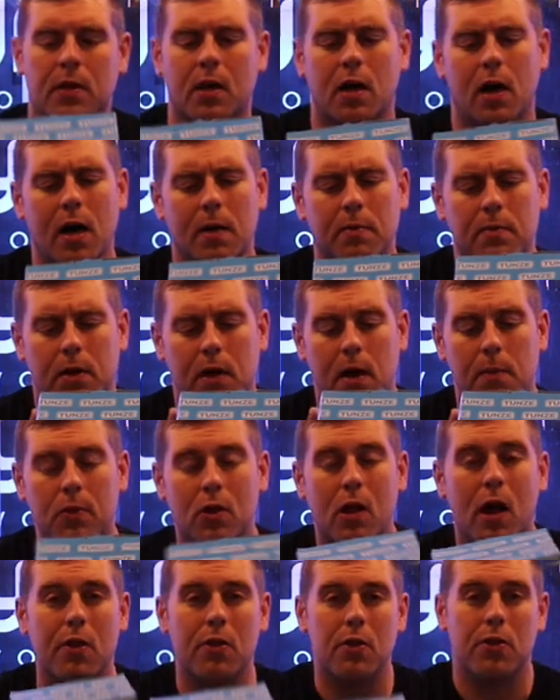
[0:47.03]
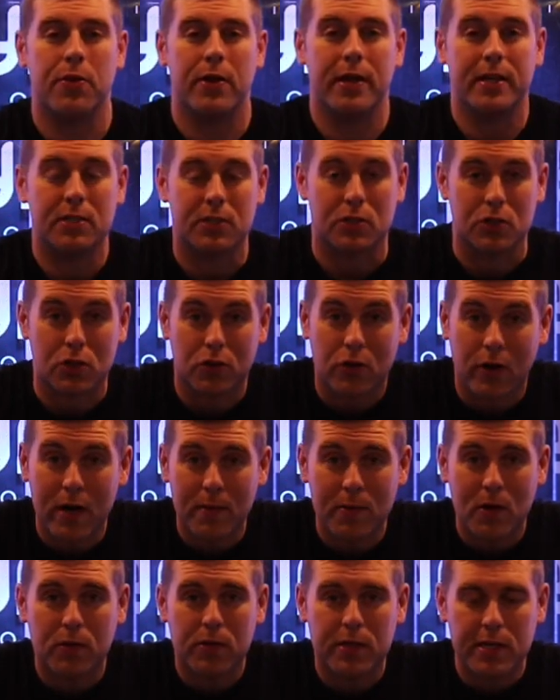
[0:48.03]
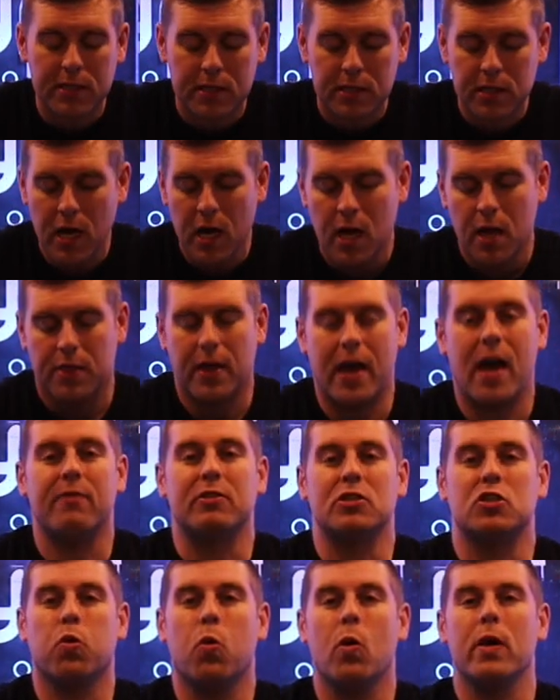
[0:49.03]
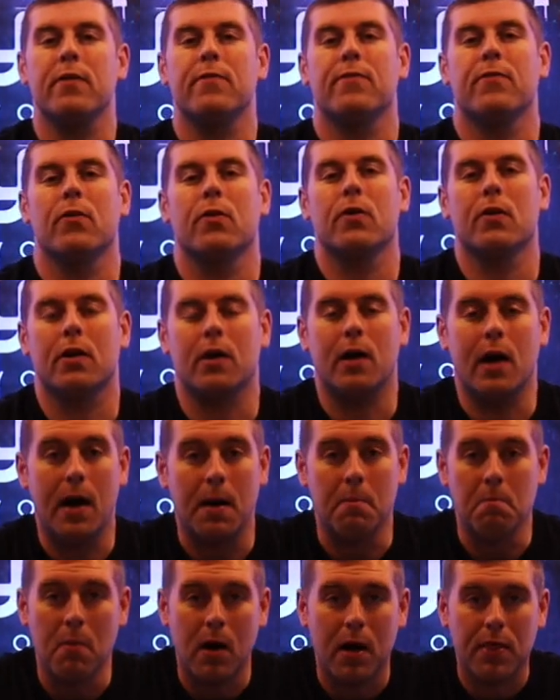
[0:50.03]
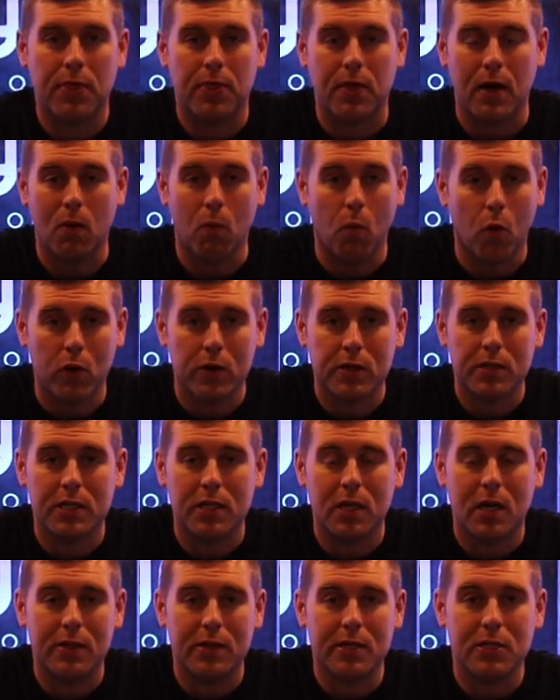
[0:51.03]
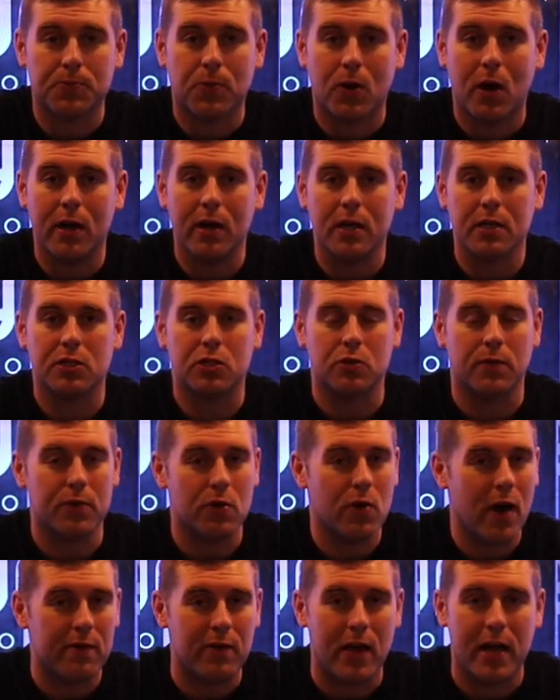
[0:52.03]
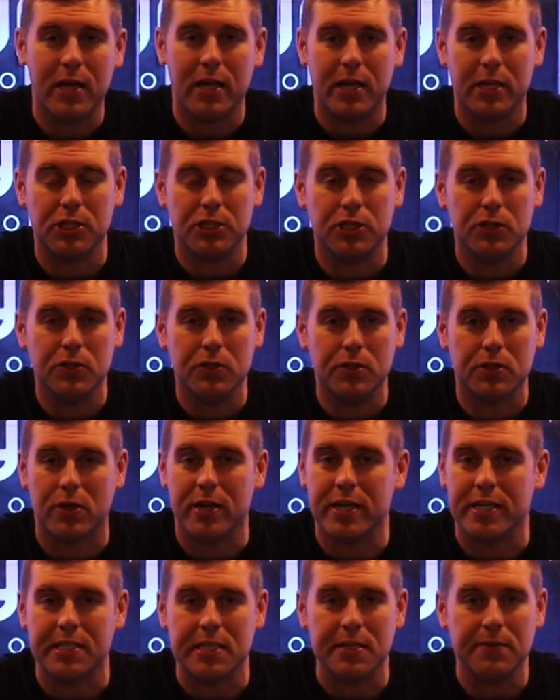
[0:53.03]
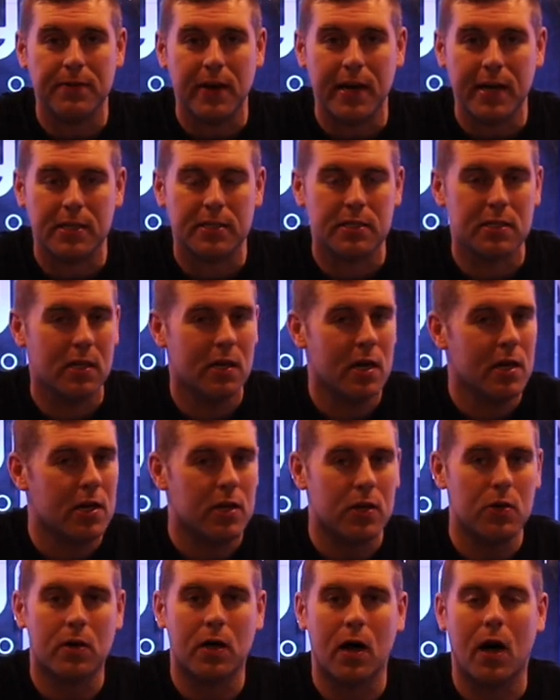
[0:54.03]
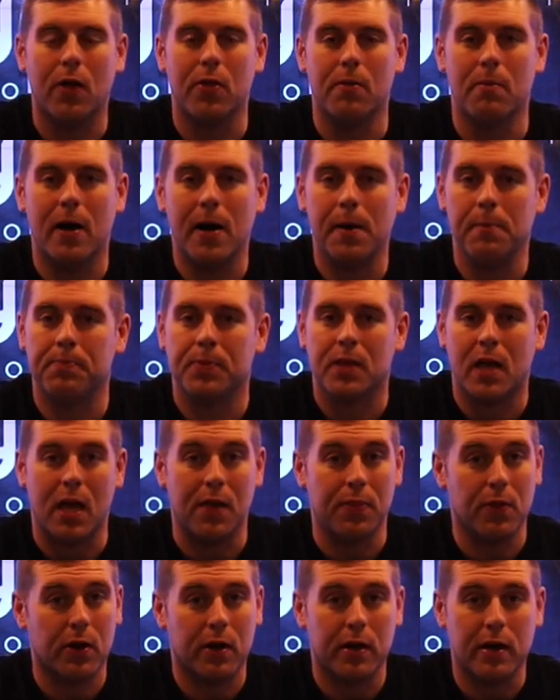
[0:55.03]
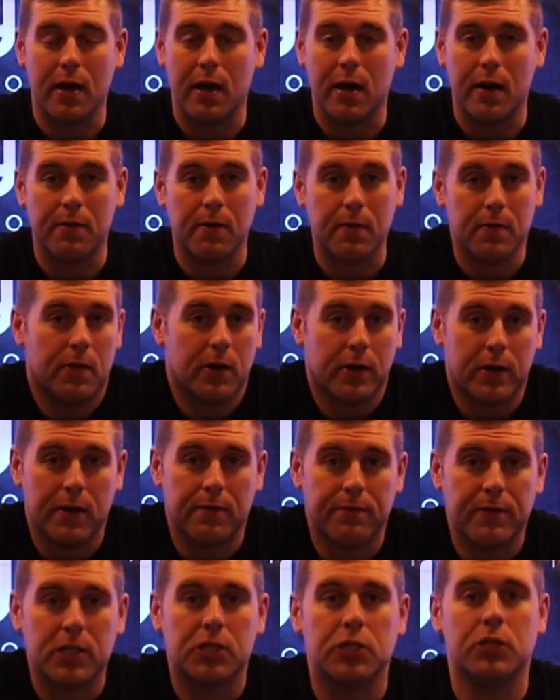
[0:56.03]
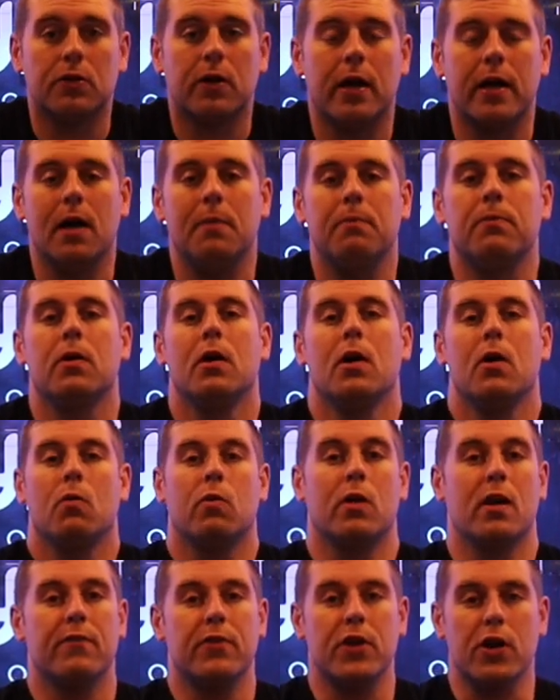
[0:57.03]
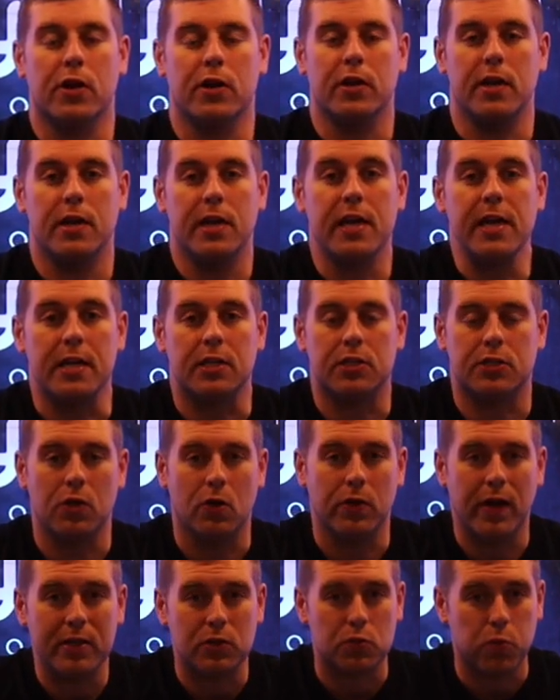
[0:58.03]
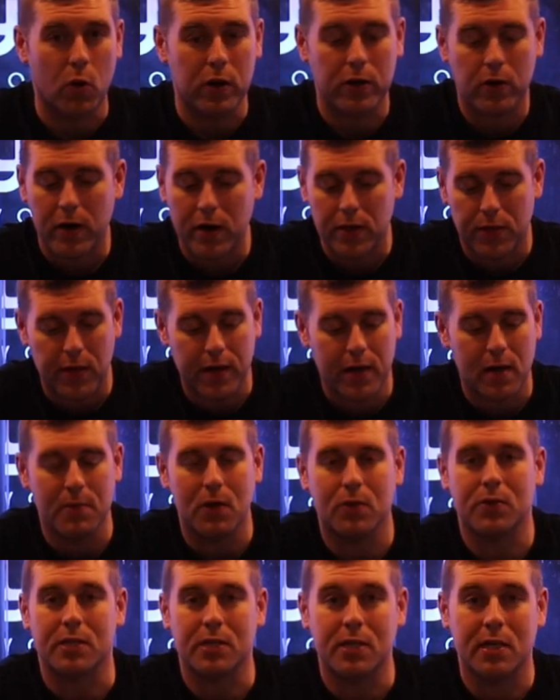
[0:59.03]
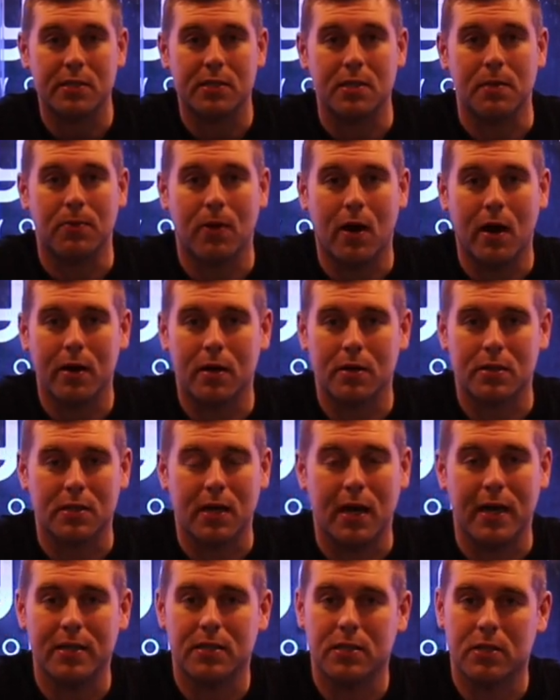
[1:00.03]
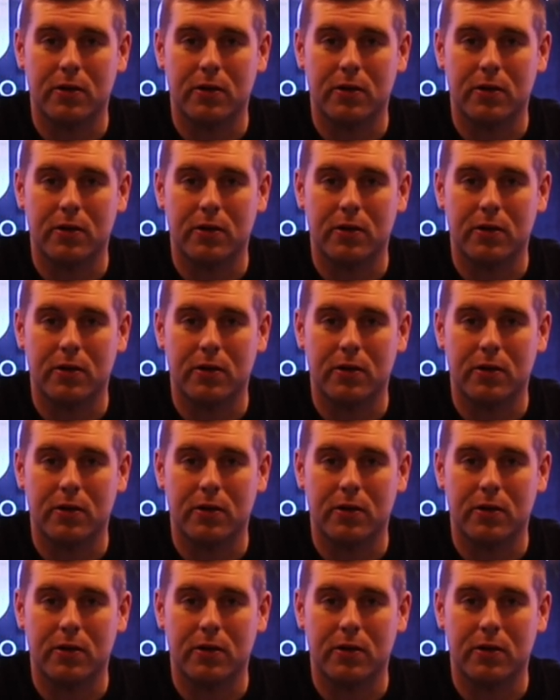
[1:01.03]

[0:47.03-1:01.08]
A couple other things that are great about this, they have a 24-month warranty on these products, so if you have any issues or any defects, you call them up and they're gonna fix you right up whatever you're gonna need. So that's one great thing about the Tunze products, guys.